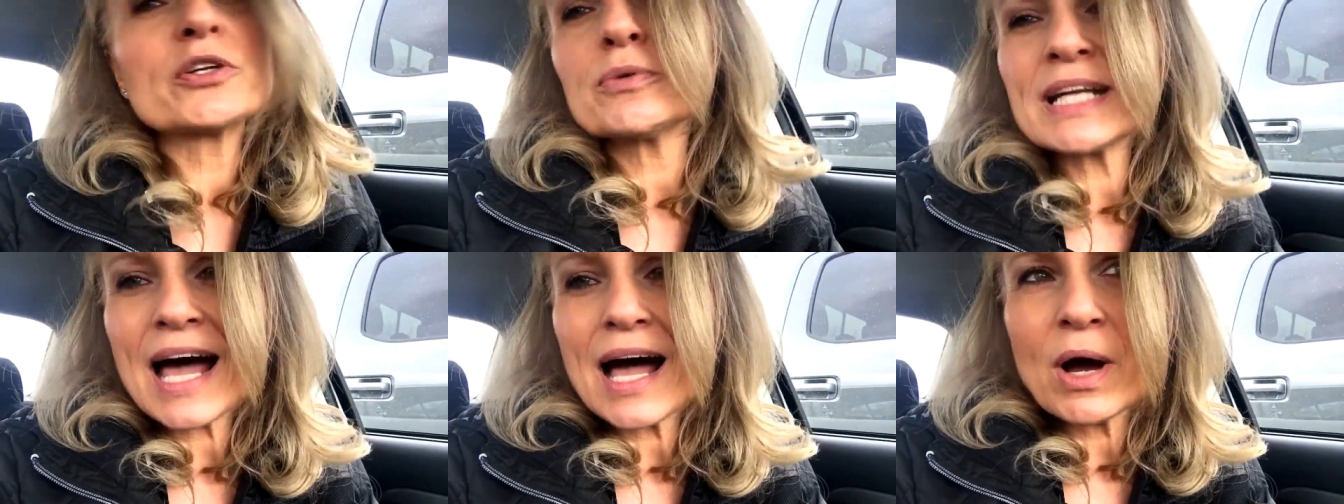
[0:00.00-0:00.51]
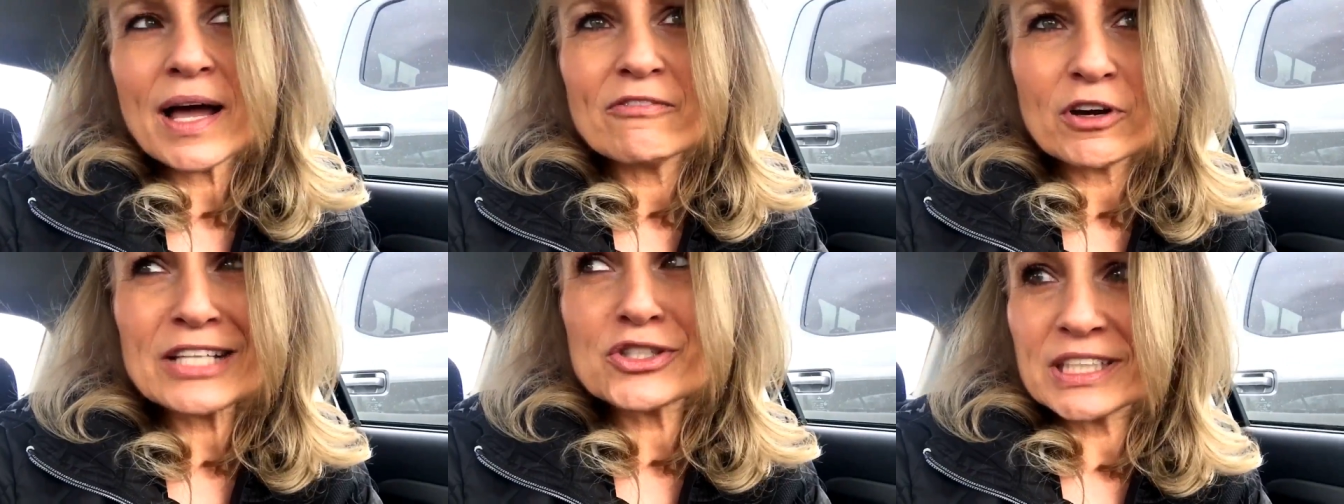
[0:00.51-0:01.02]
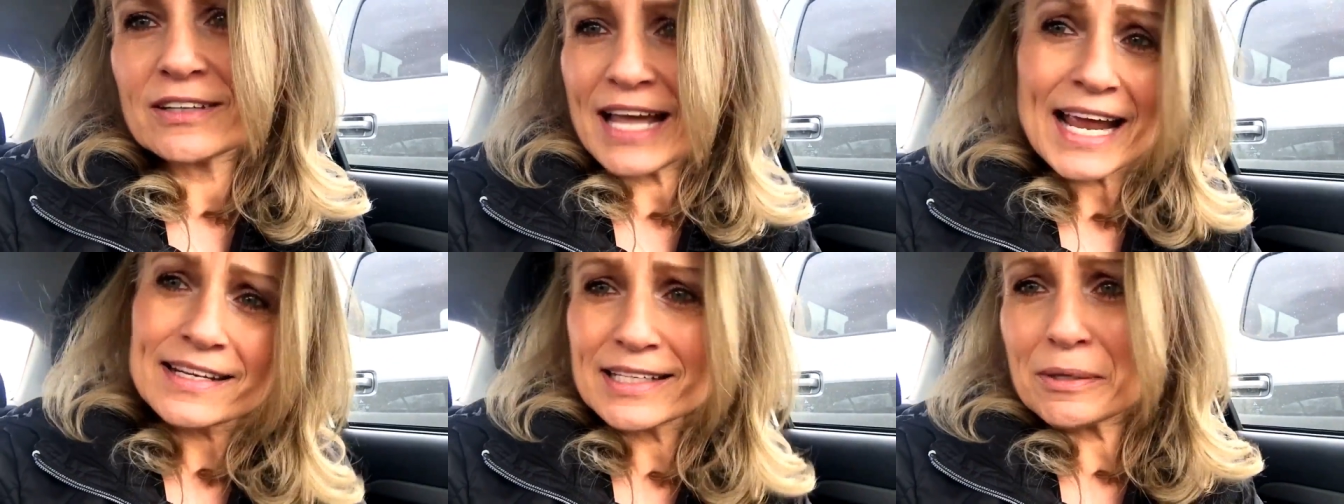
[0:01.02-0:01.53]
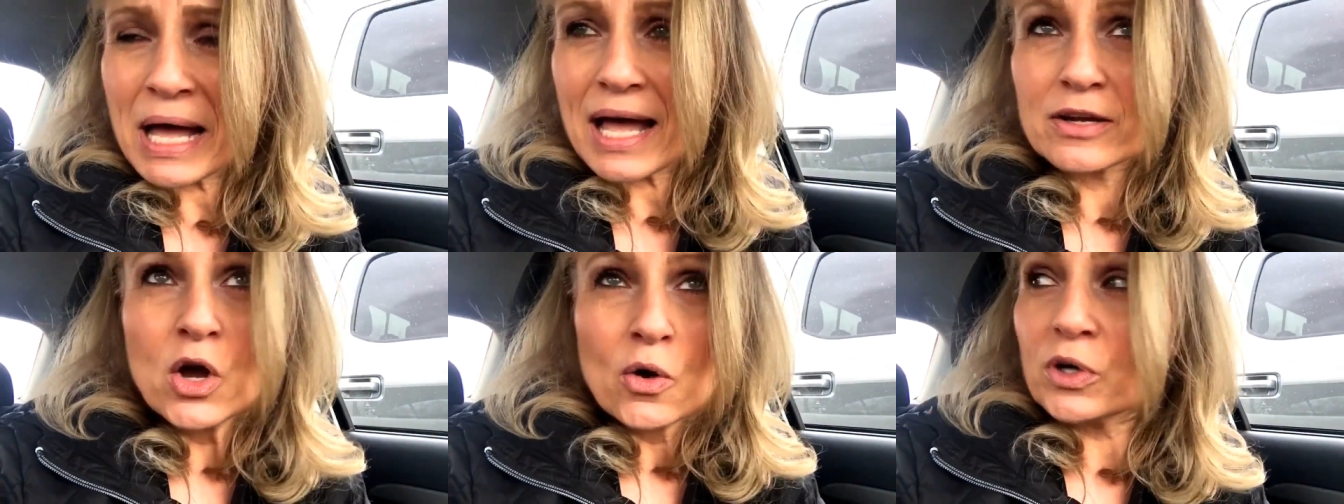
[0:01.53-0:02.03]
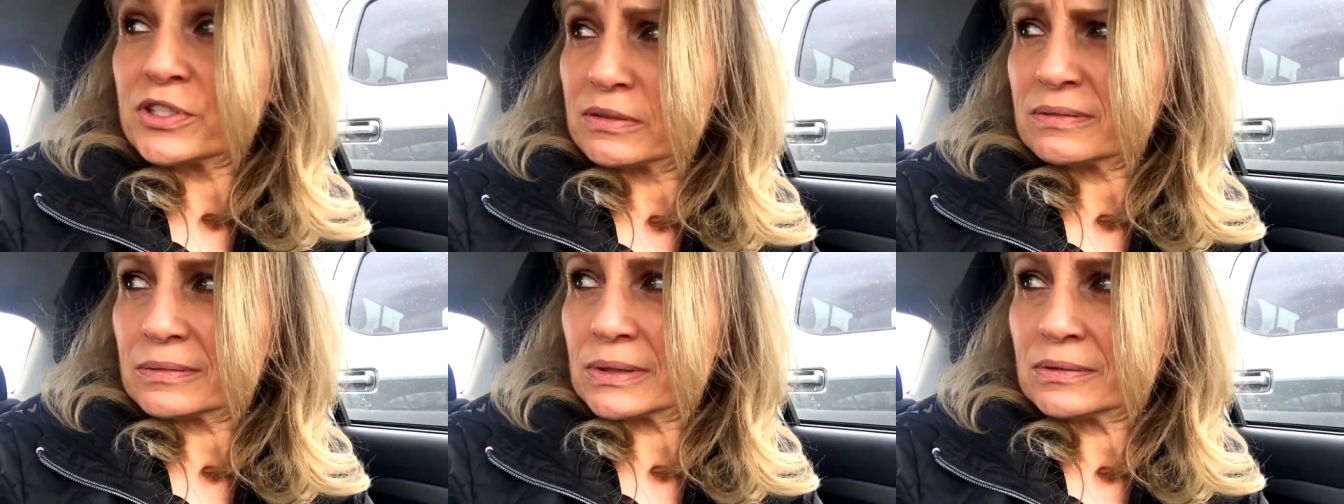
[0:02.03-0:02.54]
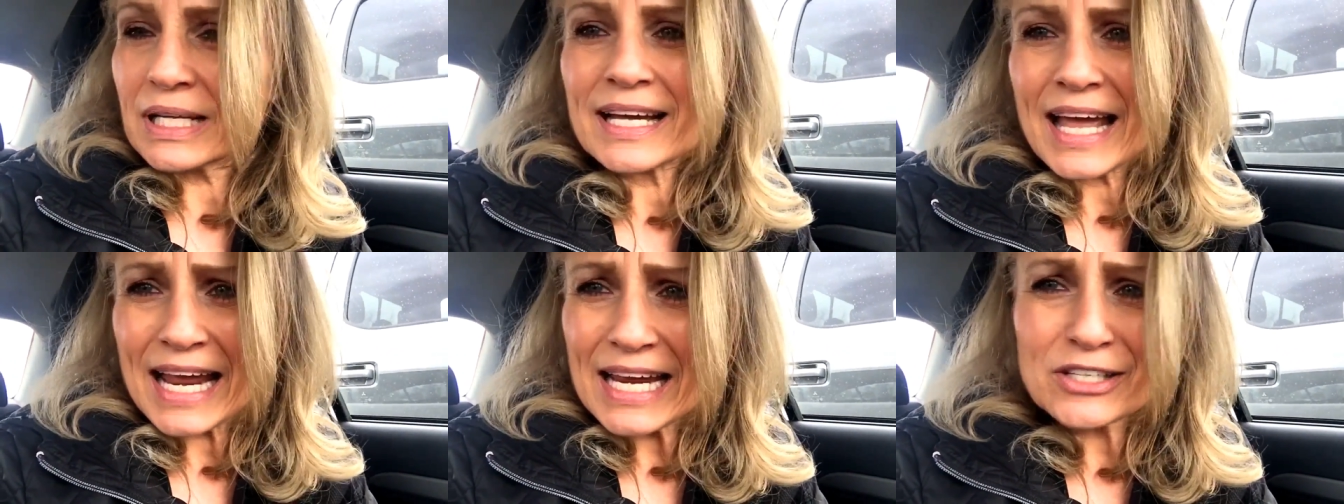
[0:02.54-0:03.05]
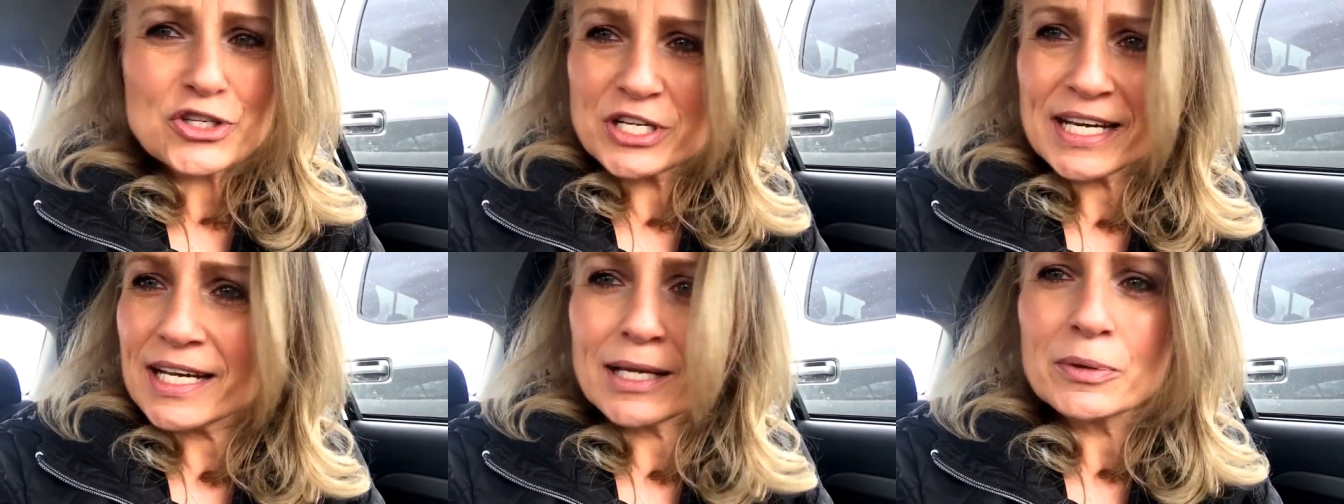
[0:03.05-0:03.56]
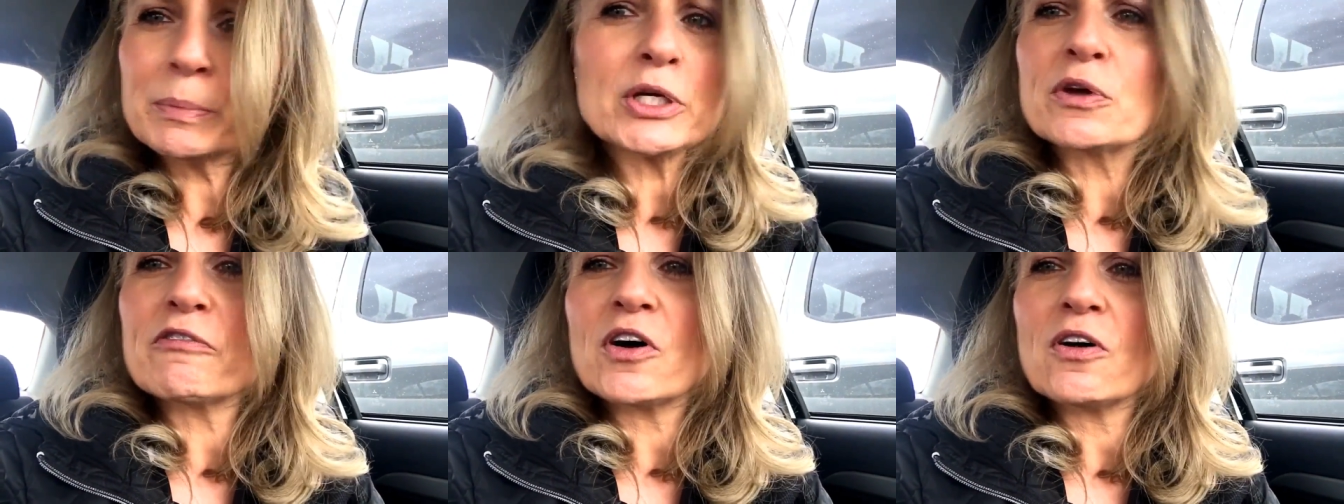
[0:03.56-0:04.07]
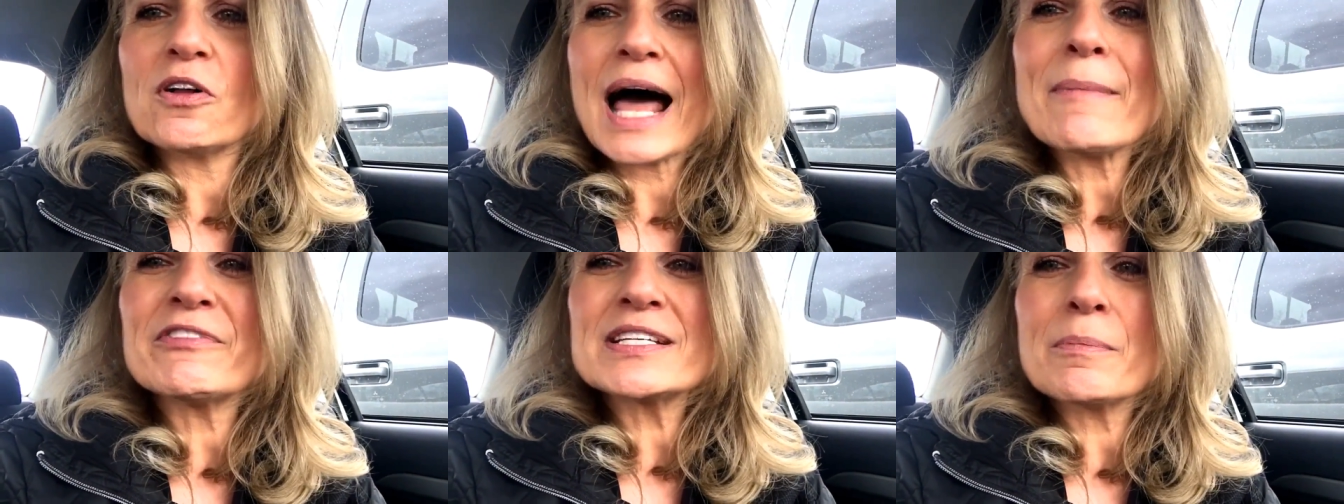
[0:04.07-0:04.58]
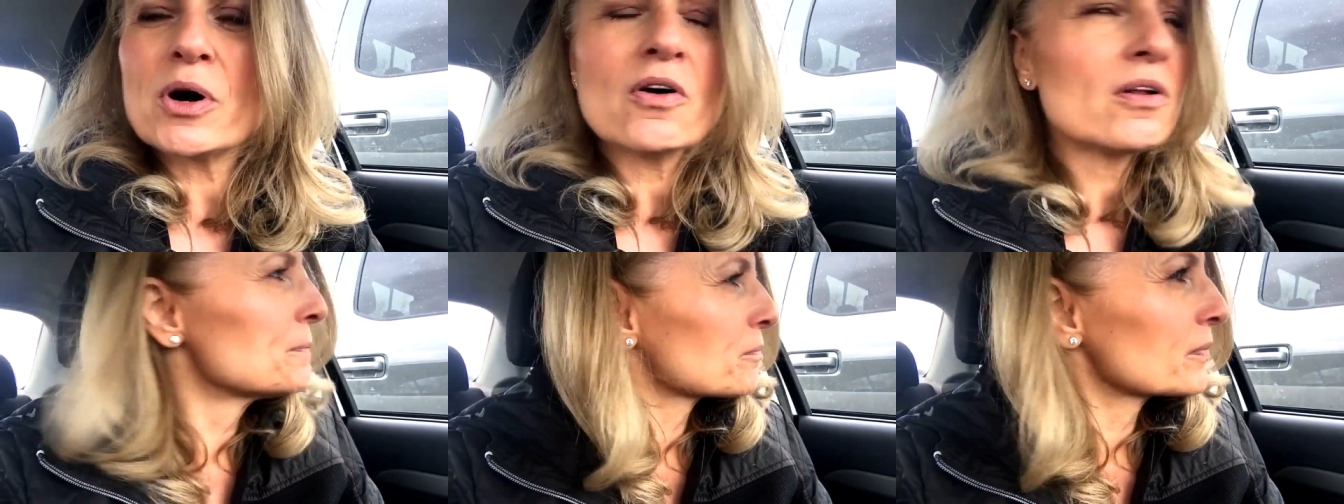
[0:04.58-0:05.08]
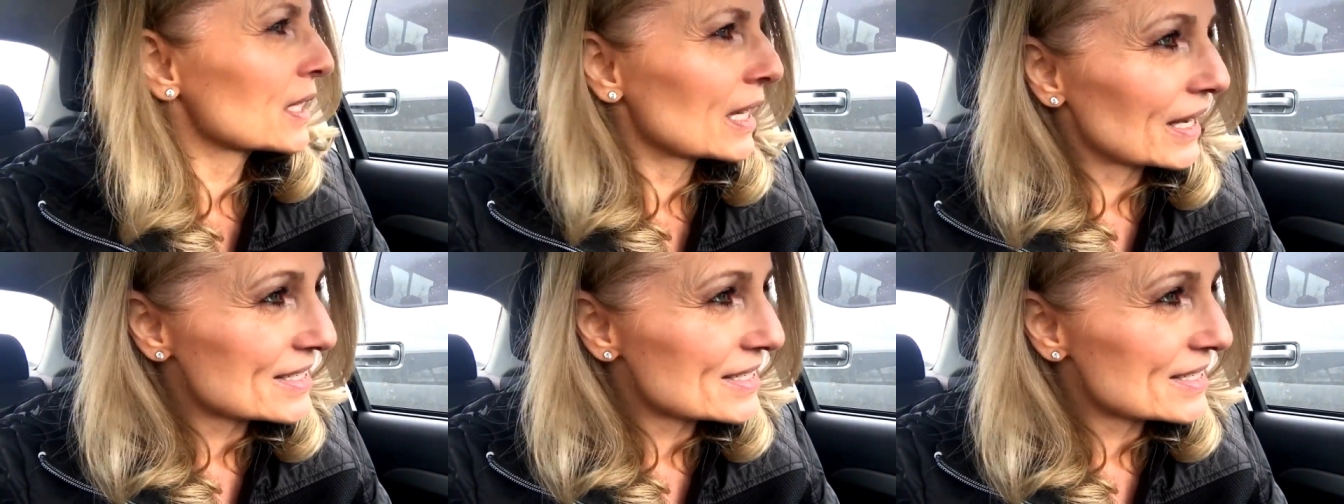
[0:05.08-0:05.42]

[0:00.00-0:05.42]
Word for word: Wondering how I ever got your little hand in mine. Wasn't ain't she beautiful? I'm invisible. I